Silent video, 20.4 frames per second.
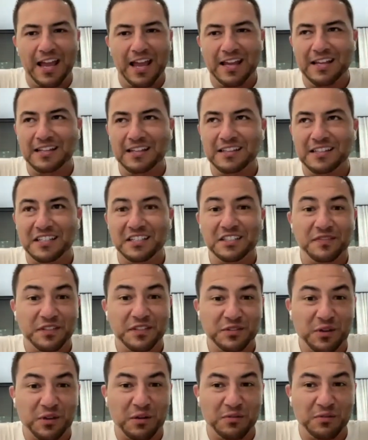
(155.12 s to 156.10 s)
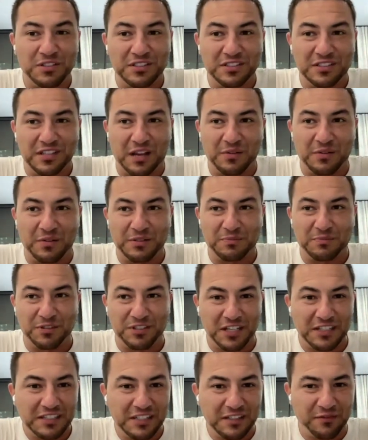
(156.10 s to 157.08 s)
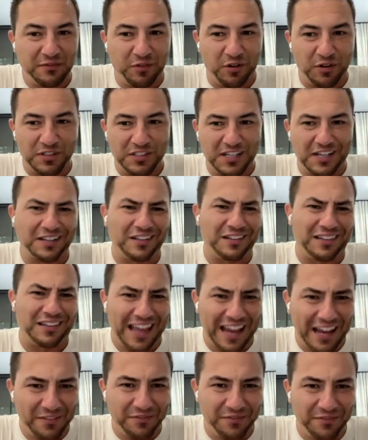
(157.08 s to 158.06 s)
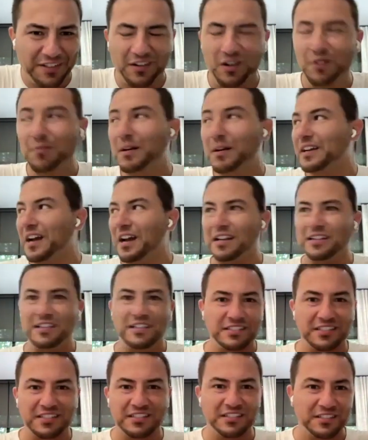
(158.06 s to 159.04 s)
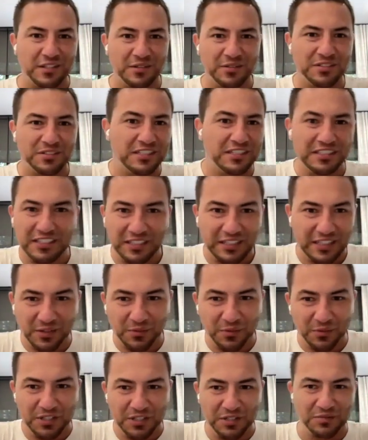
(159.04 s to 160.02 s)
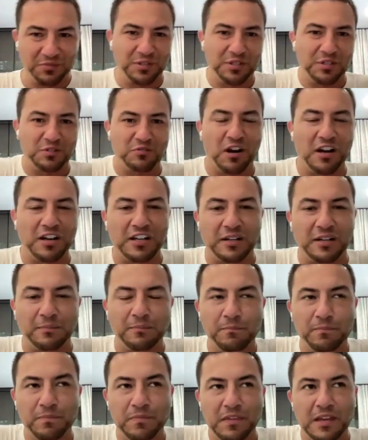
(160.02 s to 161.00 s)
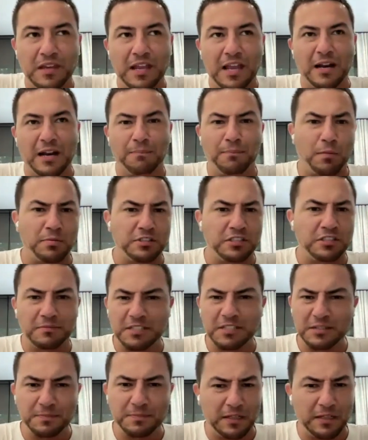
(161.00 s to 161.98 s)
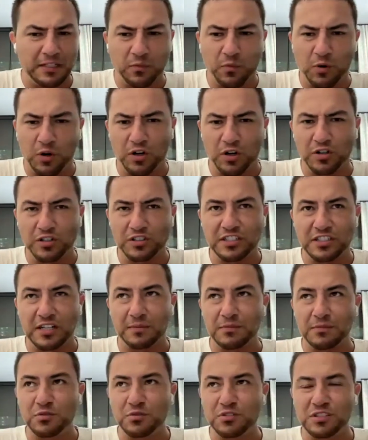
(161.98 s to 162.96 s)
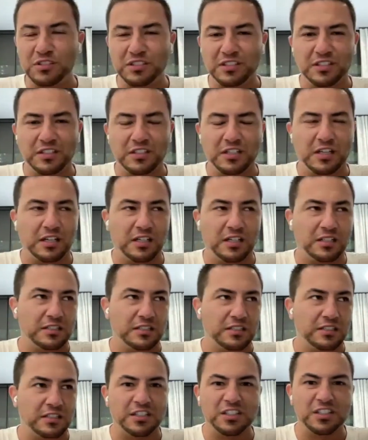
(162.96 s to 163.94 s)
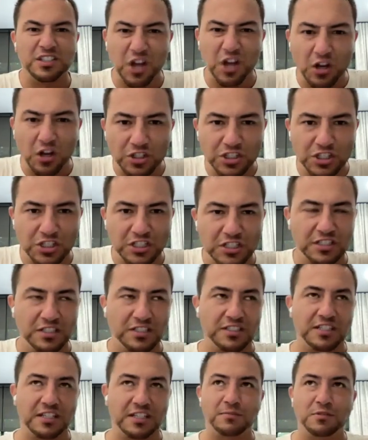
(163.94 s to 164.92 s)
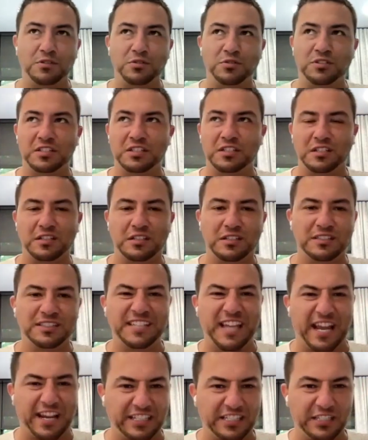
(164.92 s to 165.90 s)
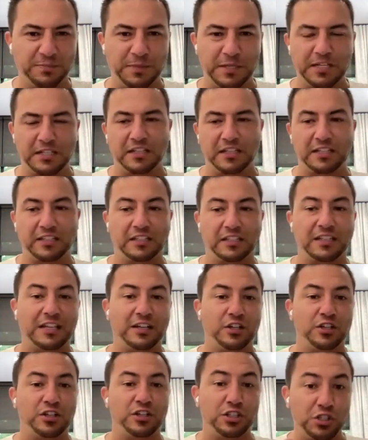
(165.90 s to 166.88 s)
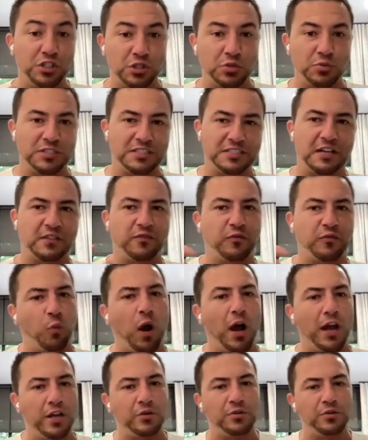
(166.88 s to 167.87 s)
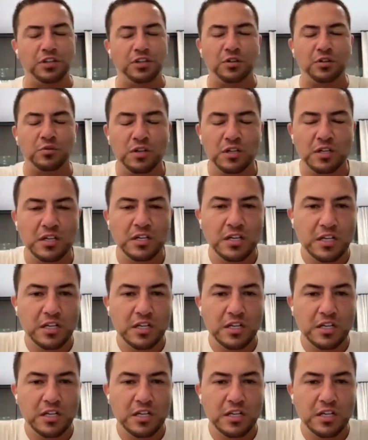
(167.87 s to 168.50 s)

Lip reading: And the individual I was presenting for is like laughing. Oh my God, this is so silly. Like, what are you writing? And I'm purposely misspelling words, and I'm using conjunctions, and I'm using text speak, like the letter U instead of Y-O-U.